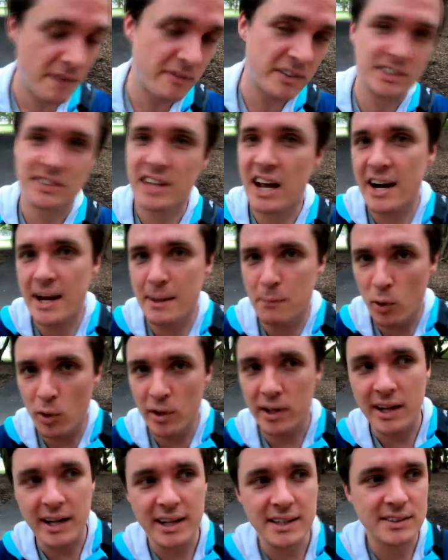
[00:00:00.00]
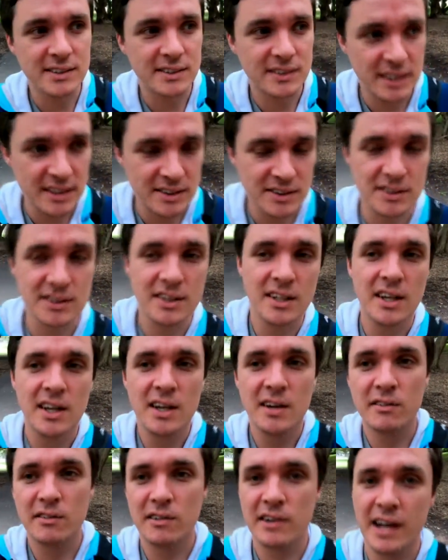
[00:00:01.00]
every Saturday morning I assist
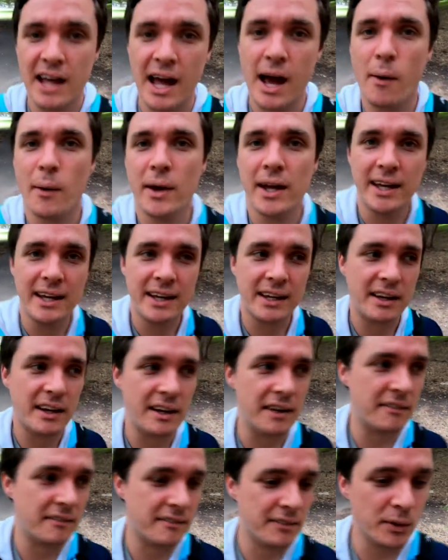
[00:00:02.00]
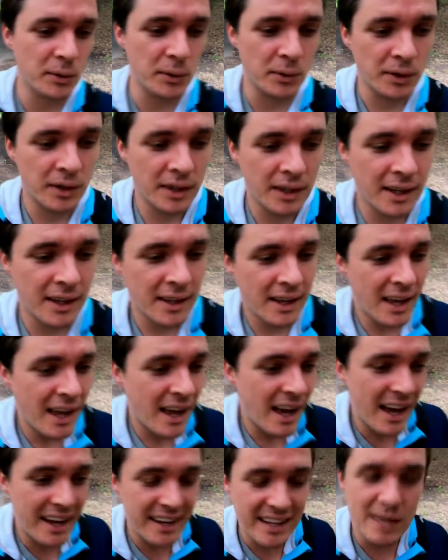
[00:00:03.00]
for an hour in Kung Fu.
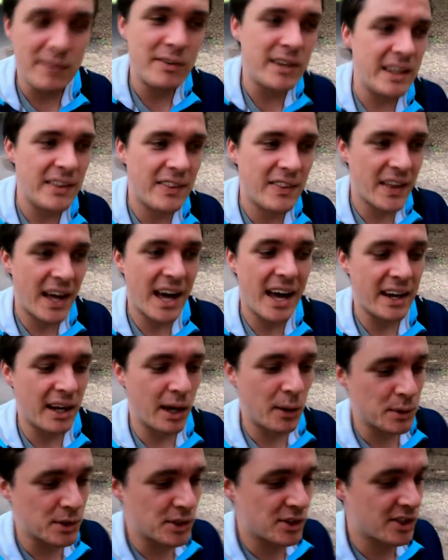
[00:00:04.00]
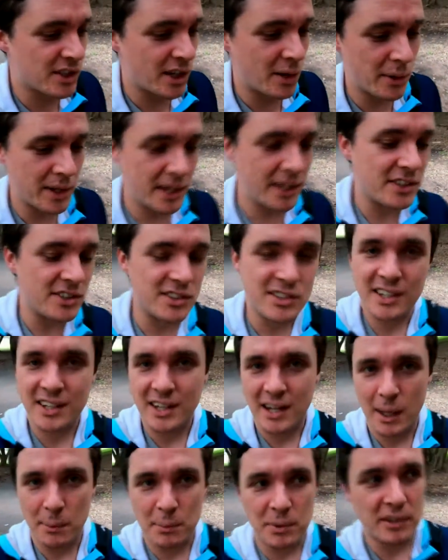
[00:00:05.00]
And even in that, I was showing just a
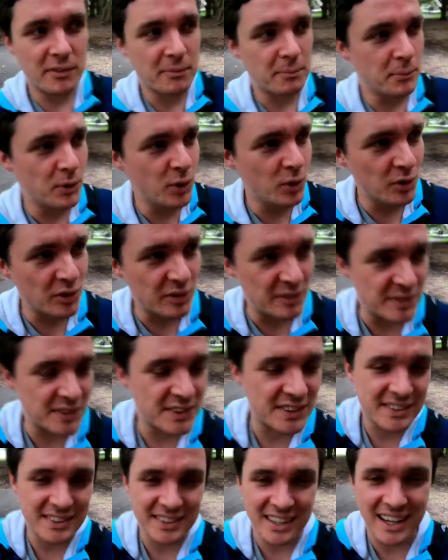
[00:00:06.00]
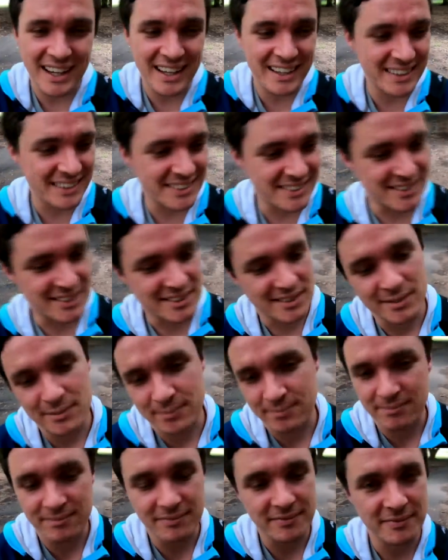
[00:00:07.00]
couple of moves and
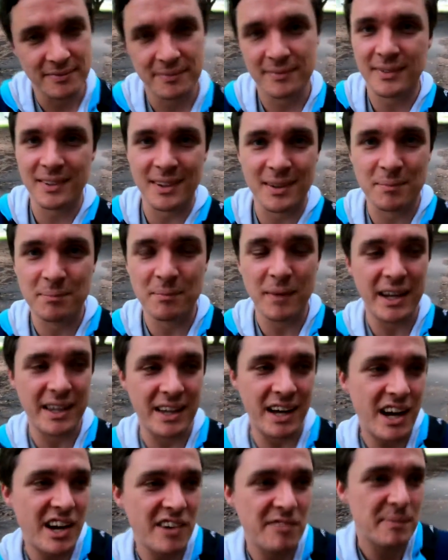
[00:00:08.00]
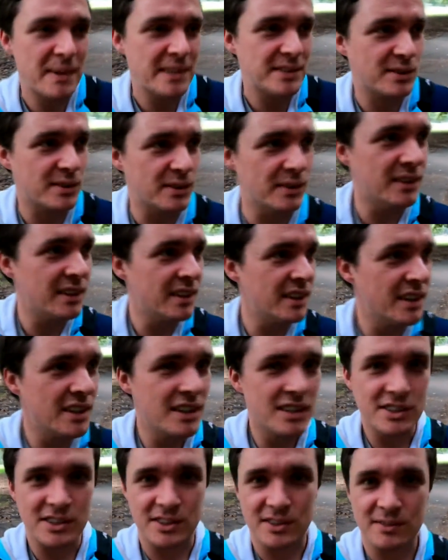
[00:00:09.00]
my calf muscle
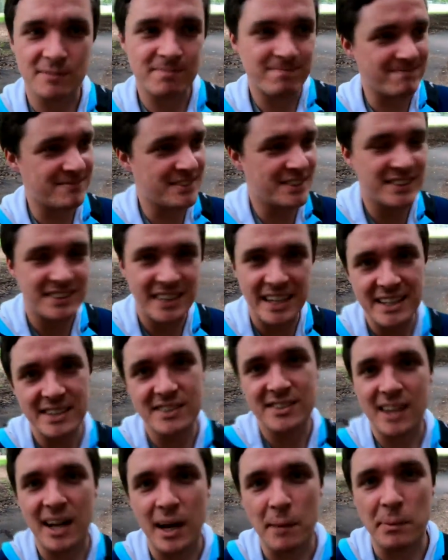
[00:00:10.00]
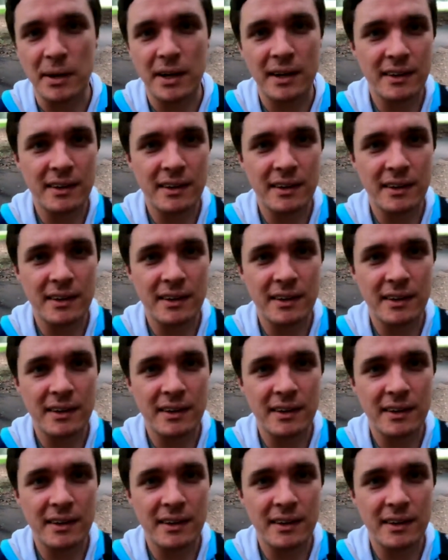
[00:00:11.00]
just seized up